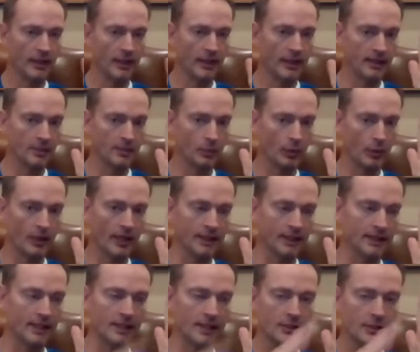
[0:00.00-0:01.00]
and it's more
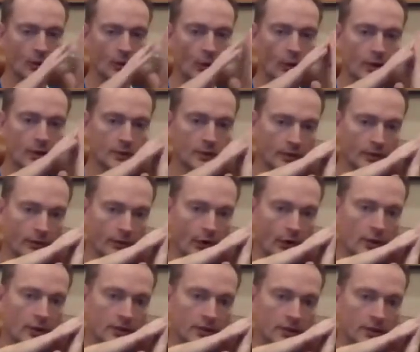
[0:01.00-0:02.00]
like this or it's
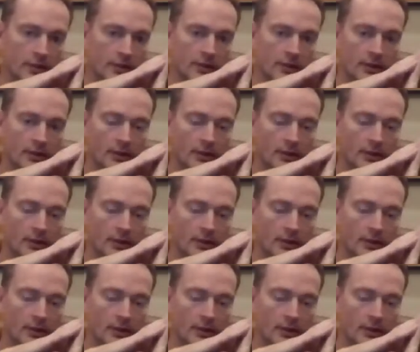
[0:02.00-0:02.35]
reversed